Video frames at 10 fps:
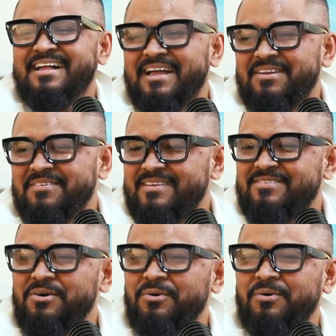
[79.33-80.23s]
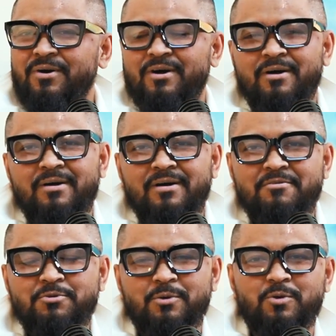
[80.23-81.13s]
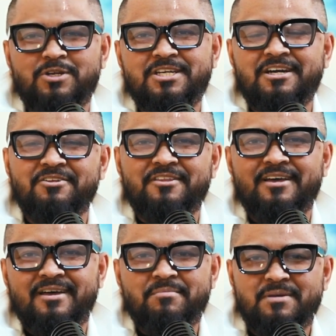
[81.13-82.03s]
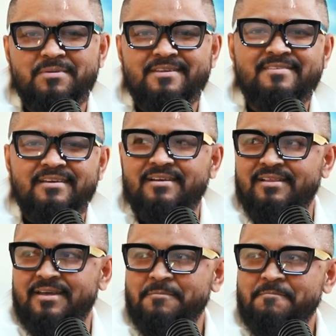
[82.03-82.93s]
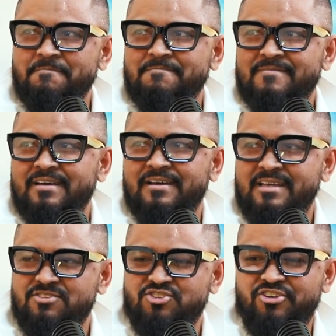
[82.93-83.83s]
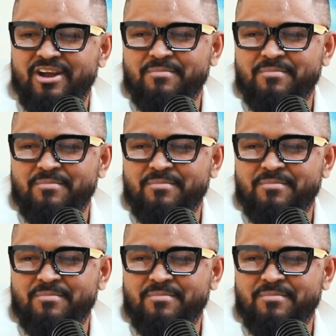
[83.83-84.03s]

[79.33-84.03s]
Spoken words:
Anyway, so everyone watching out there, Mimi is single, yeah? Instagram